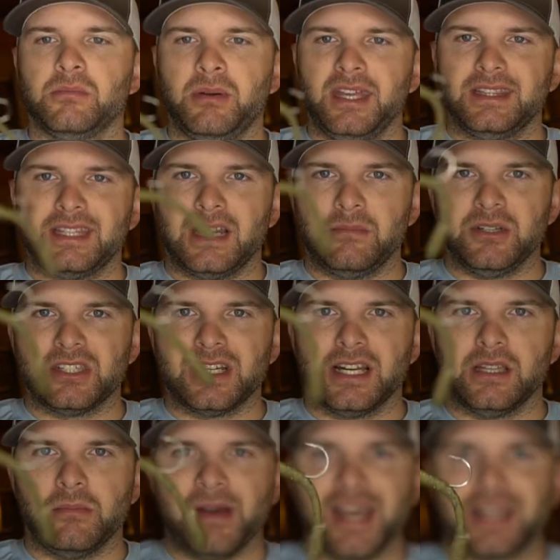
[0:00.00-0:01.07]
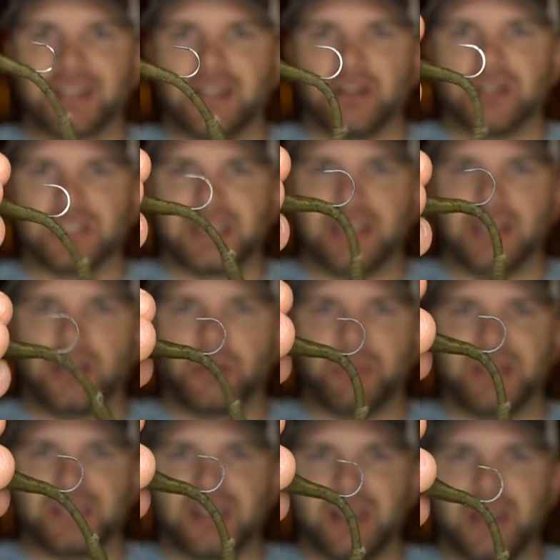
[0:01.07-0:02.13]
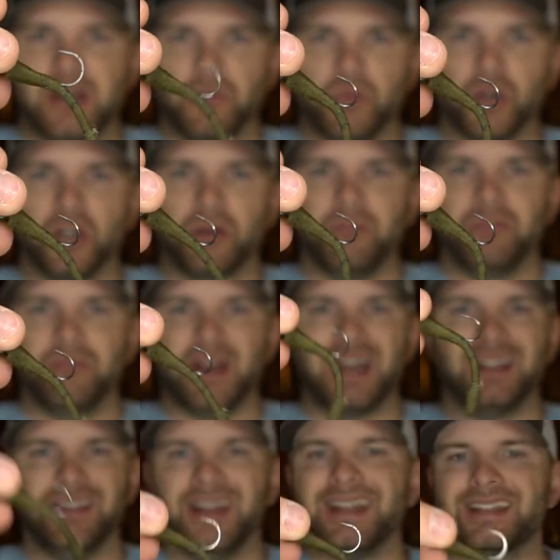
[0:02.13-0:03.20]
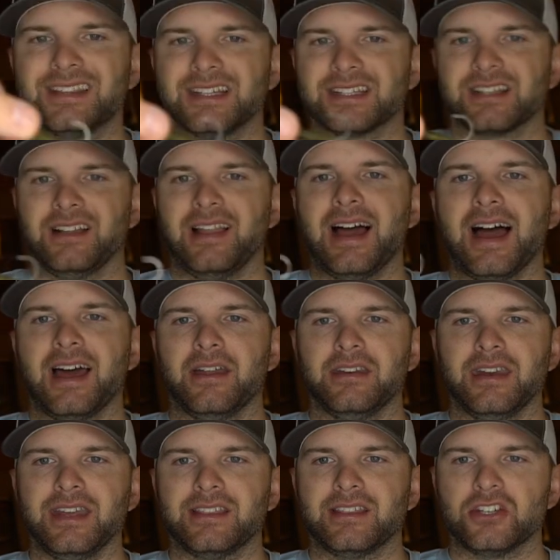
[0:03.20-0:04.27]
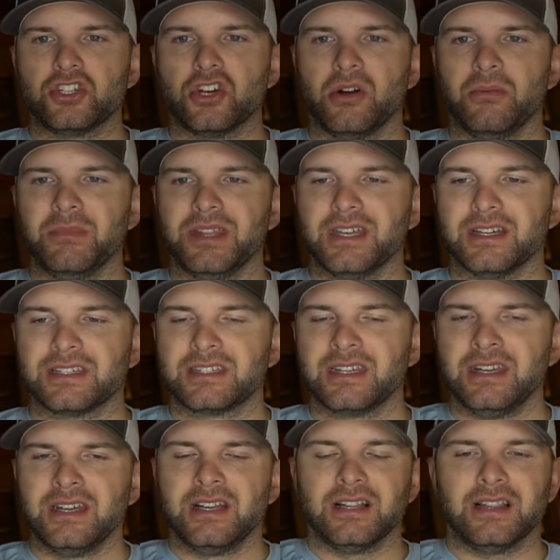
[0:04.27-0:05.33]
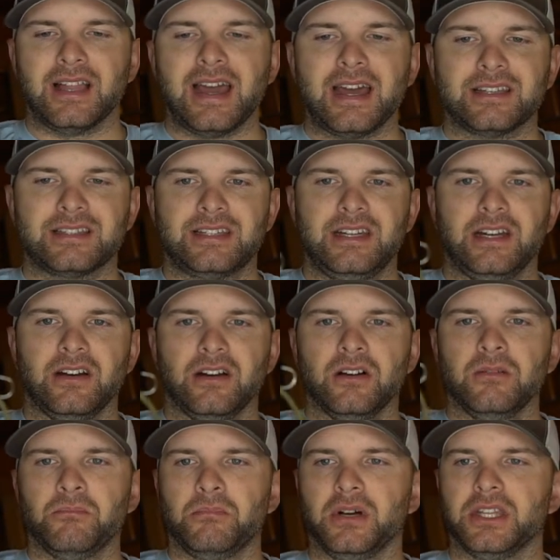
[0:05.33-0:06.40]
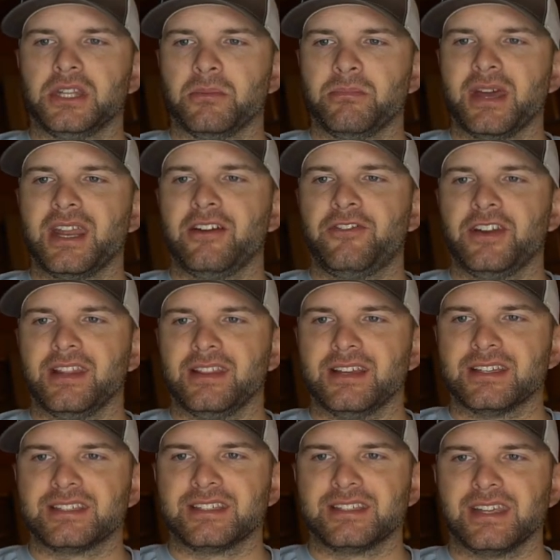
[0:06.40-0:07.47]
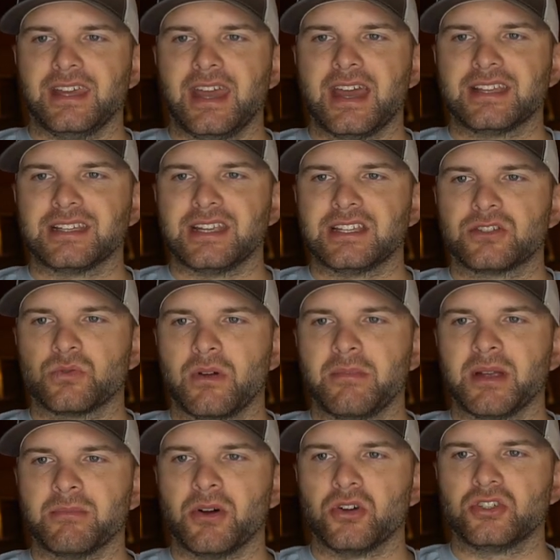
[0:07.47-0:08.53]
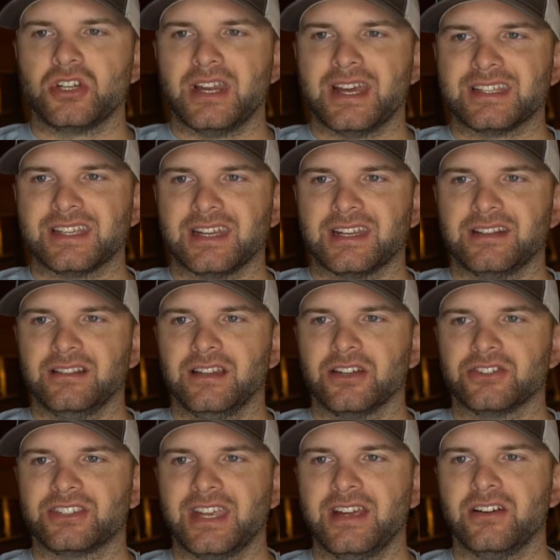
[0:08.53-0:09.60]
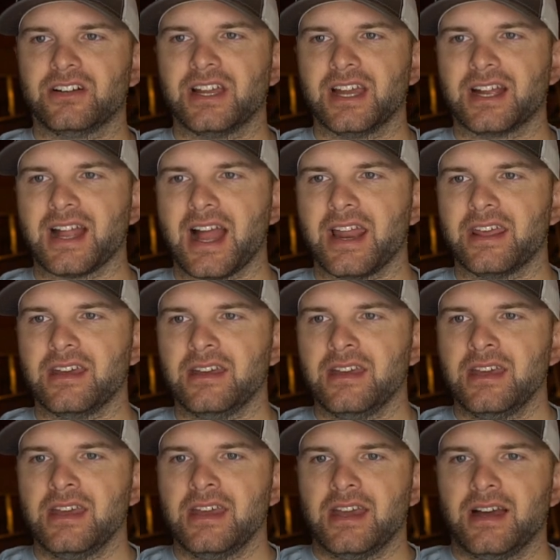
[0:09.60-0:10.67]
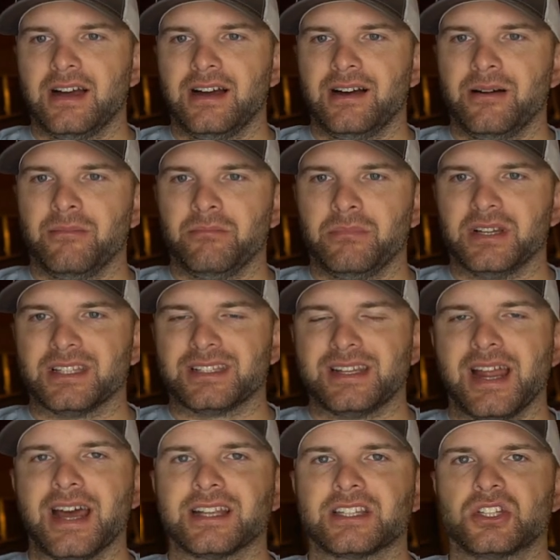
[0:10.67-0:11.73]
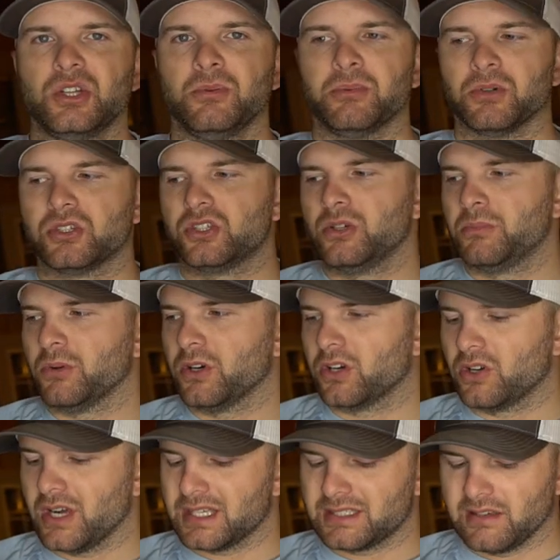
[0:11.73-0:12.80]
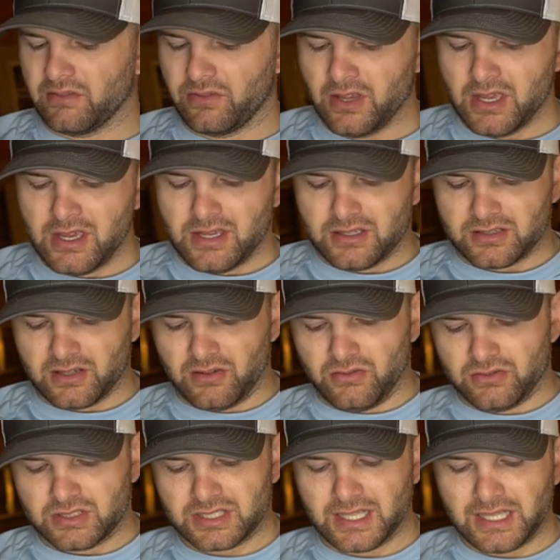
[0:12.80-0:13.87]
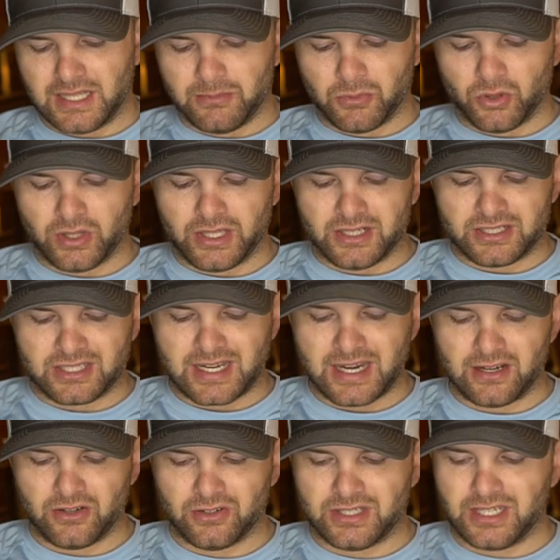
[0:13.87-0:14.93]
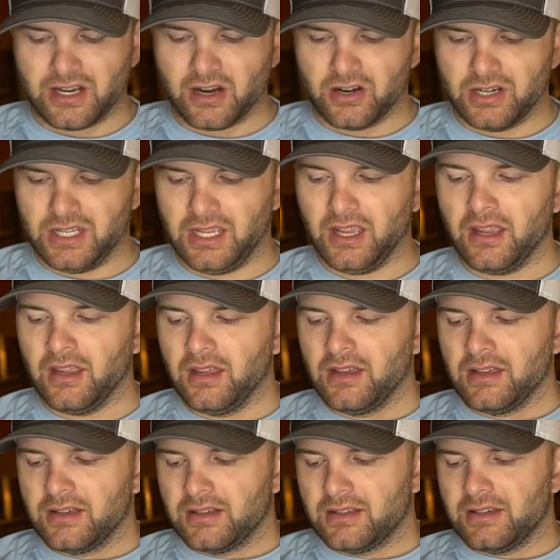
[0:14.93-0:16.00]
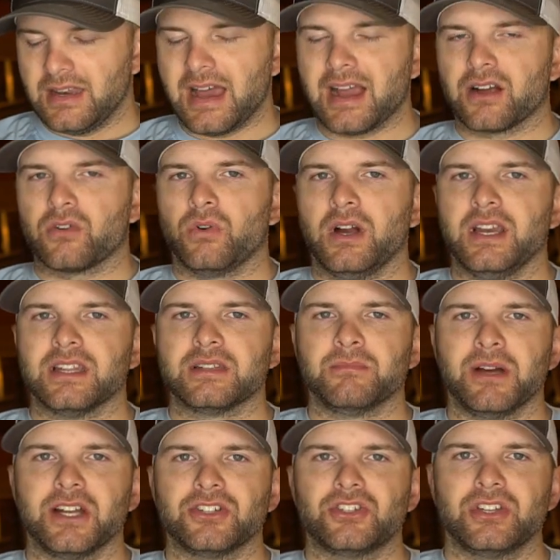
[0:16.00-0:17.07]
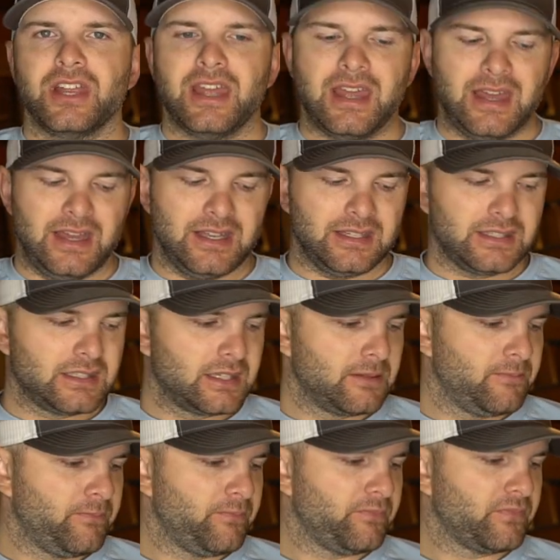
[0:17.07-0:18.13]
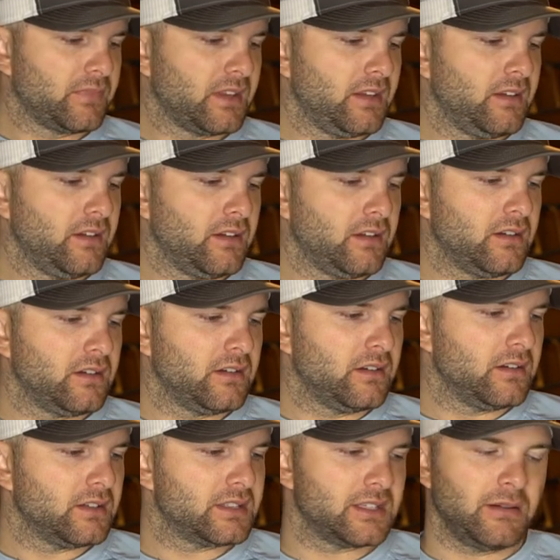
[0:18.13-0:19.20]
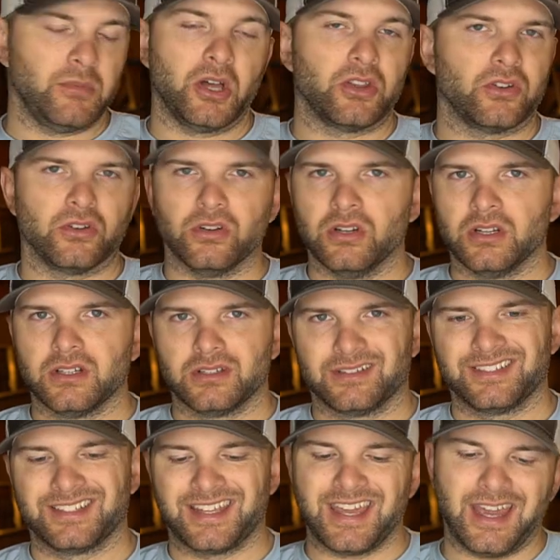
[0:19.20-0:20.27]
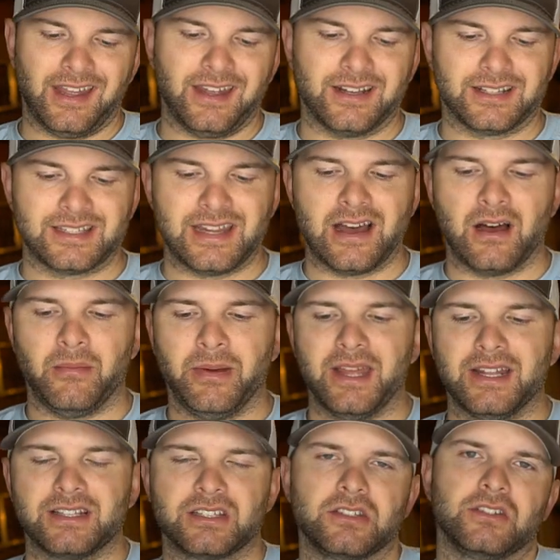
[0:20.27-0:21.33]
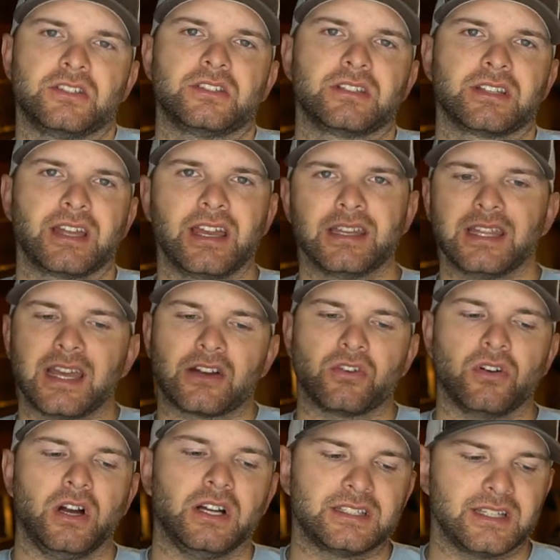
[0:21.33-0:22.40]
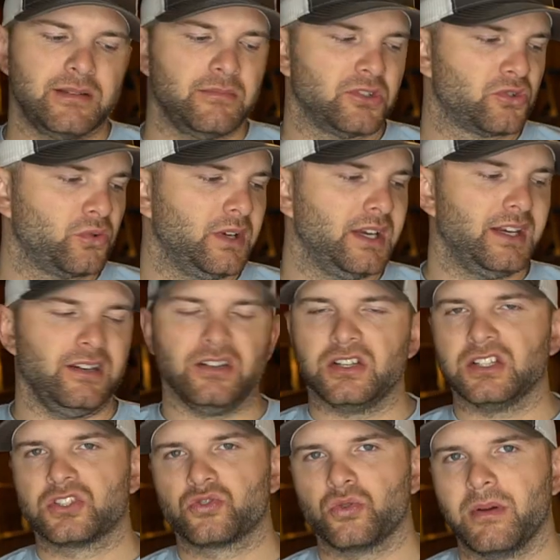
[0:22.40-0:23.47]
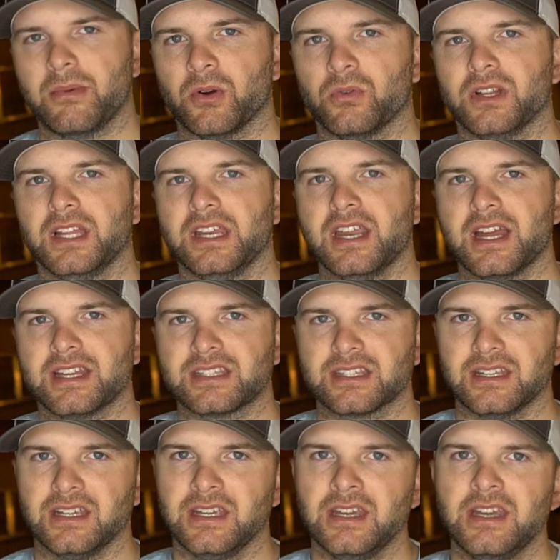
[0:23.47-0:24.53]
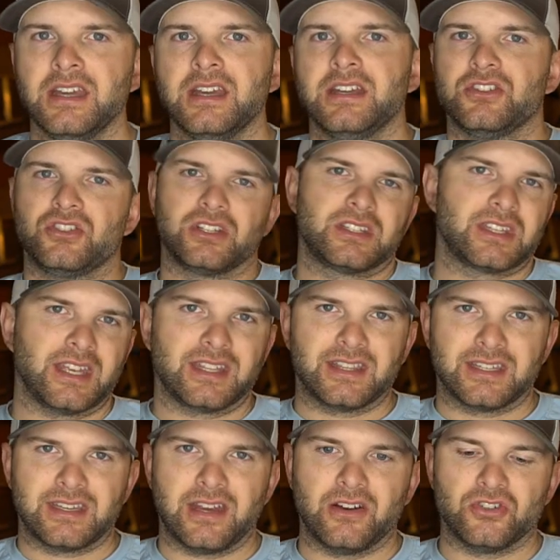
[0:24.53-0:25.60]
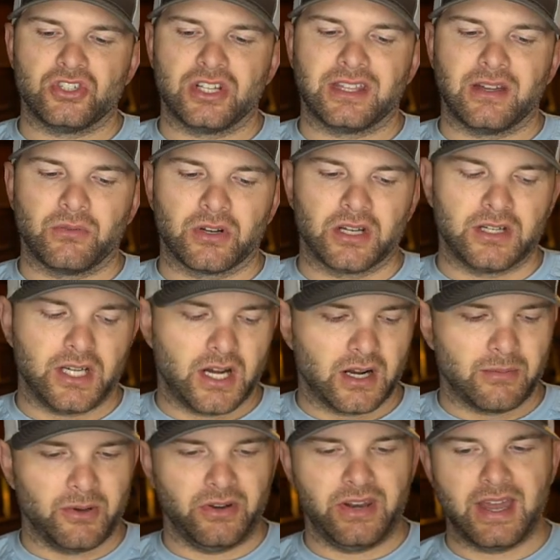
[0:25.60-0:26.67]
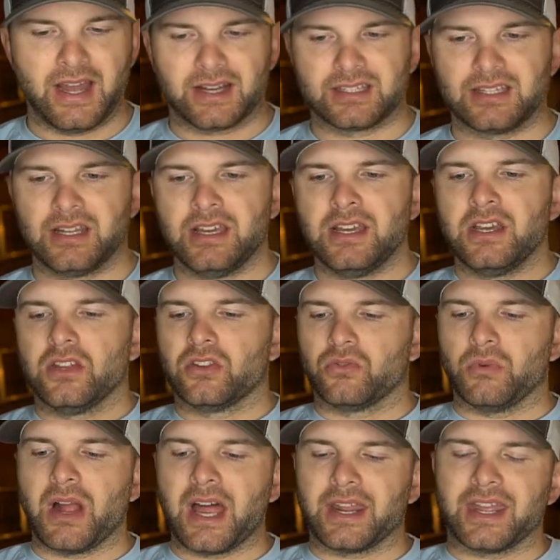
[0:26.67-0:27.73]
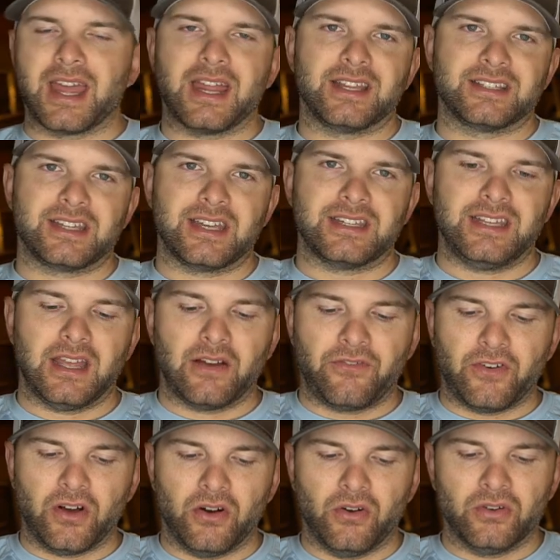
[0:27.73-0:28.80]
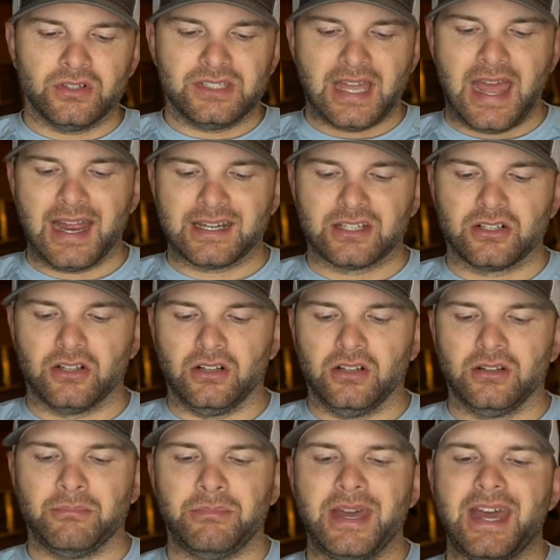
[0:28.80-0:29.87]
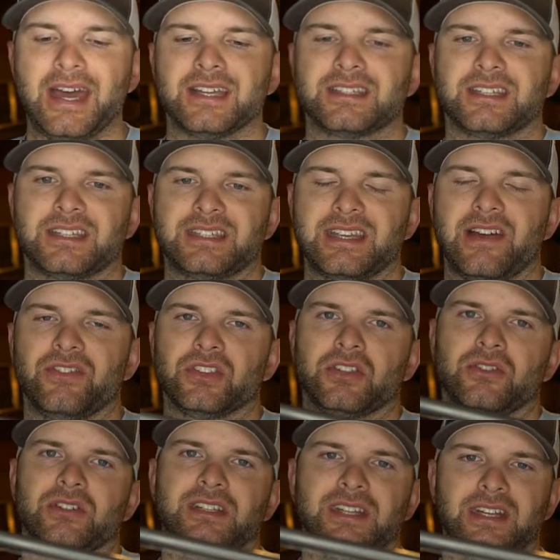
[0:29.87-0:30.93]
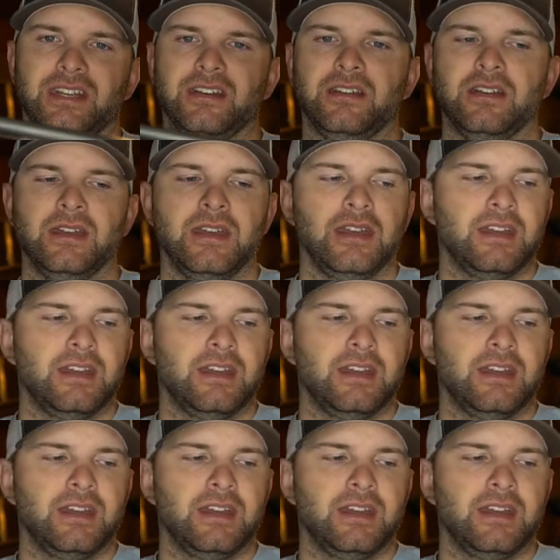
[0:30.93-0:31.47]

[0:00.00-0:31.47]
bait that I'm using on the back there is a little piece of hitworm. I like this a lot. Nathan showed me this last year, but the benefit of this is it has a swimming motion, has a little tail kick on it, but it's not super, super aggressive. So slightly more than a standard TRD, not quite as much as some other kicking style baits. So it's kind of that cross in between, and you can swim it really nicely, just like this hair jig that we're going to talk about next. The rod again is that TFO Tactical Bass 713.